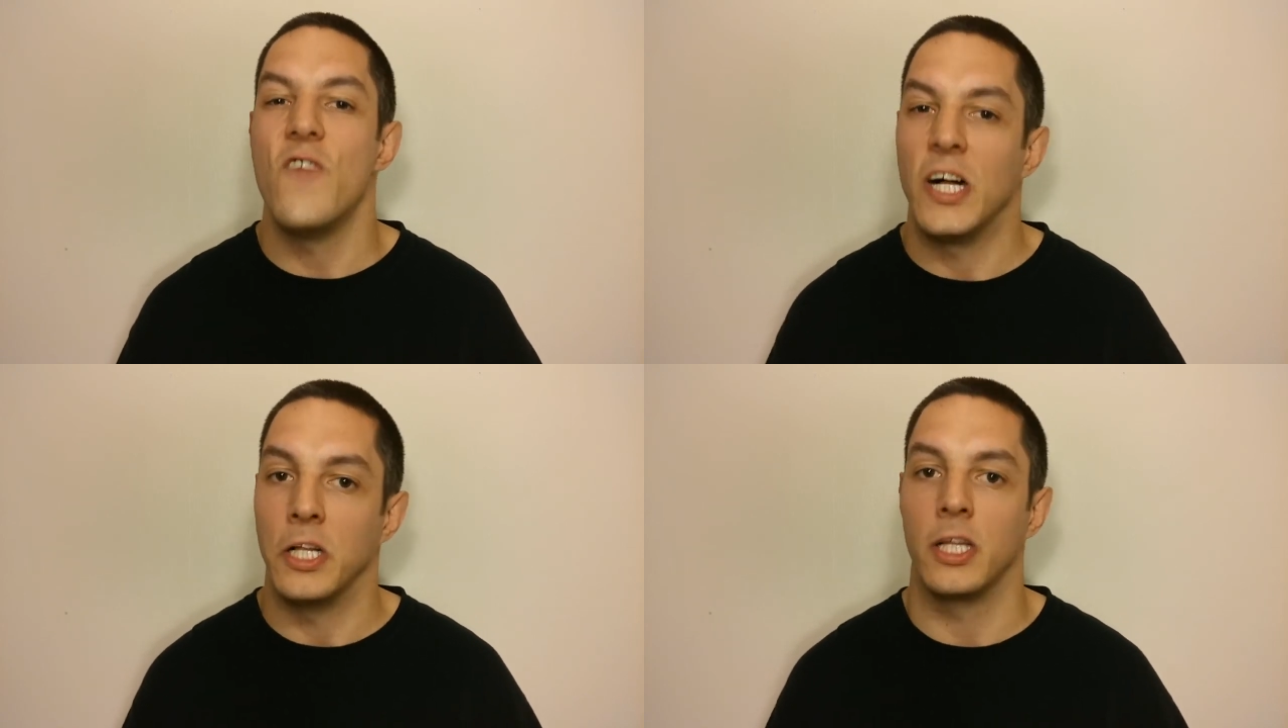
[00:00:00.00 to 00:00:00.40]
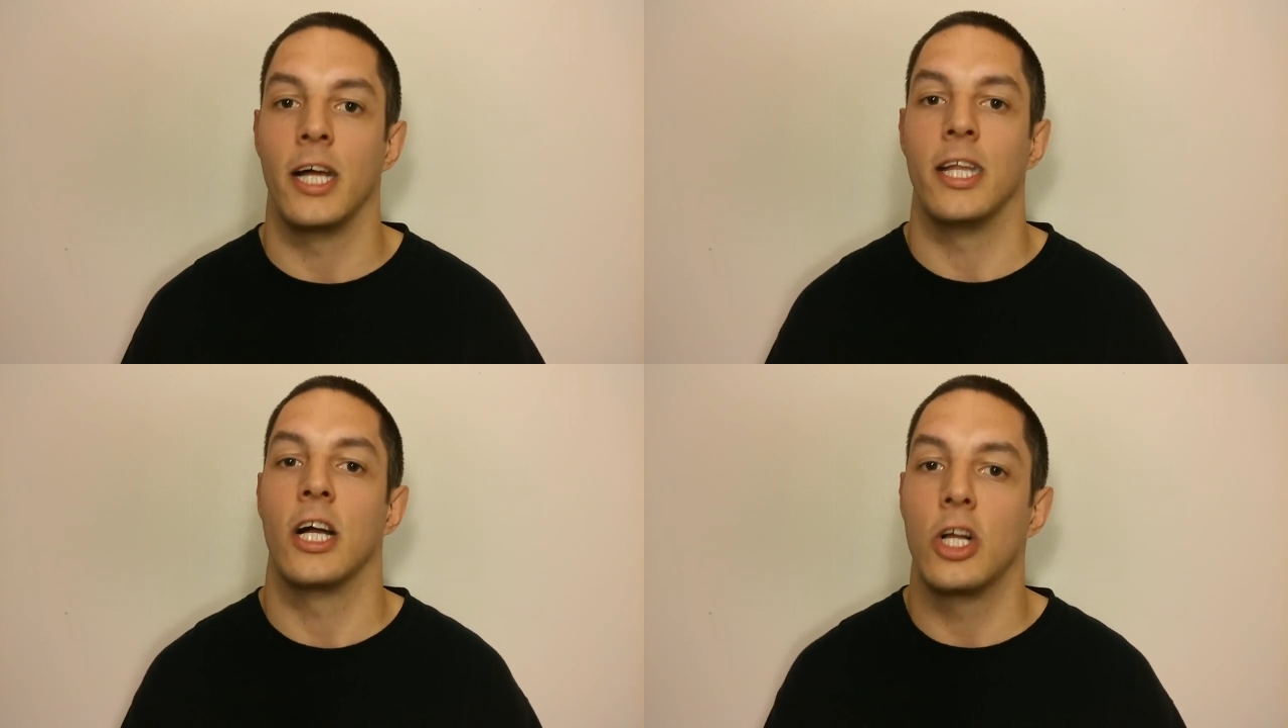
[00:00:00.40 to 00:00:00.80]
felt
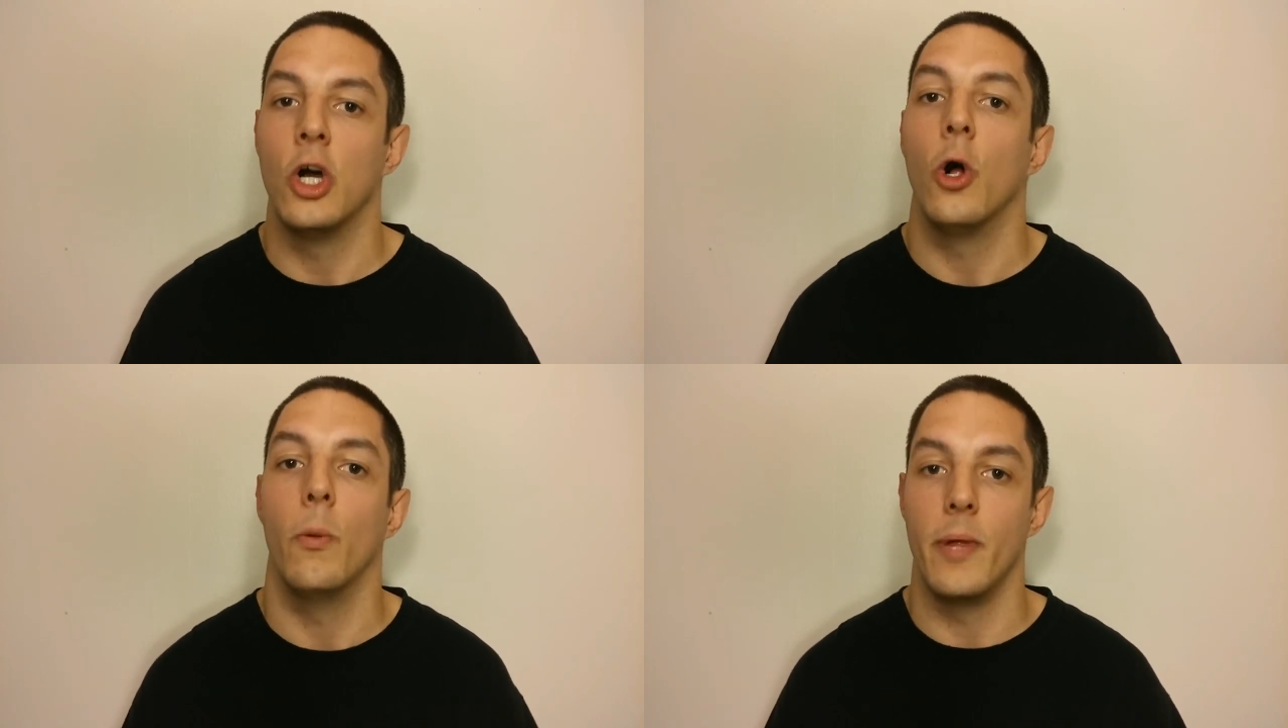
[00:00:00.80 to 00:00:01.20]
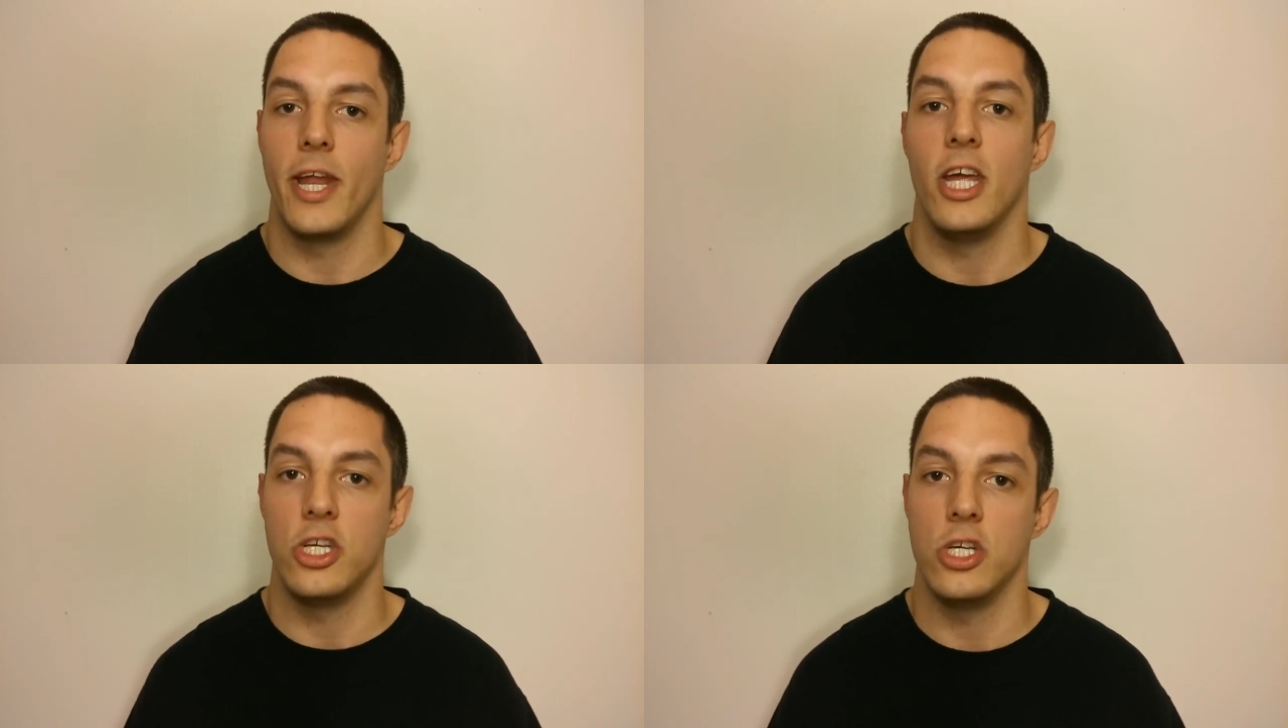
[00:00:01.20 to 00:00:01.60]
like that
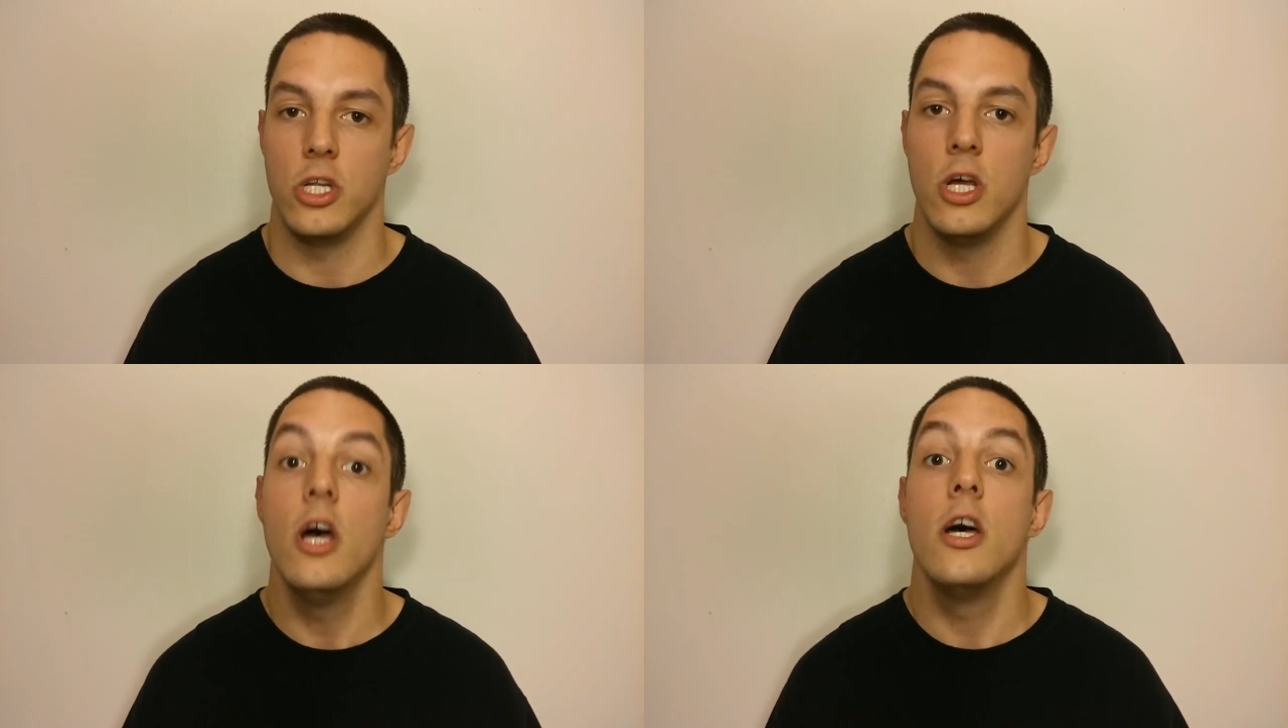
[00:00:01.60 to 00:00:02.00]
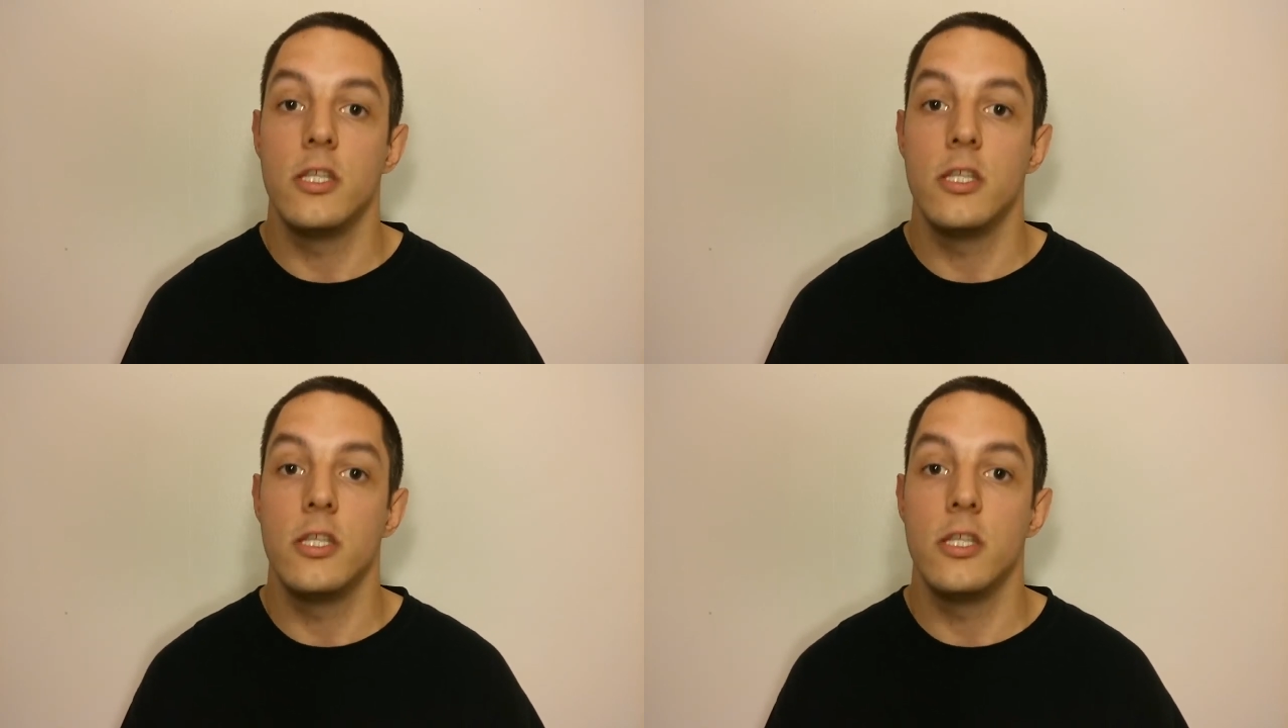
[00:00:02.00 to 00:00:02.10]
culmination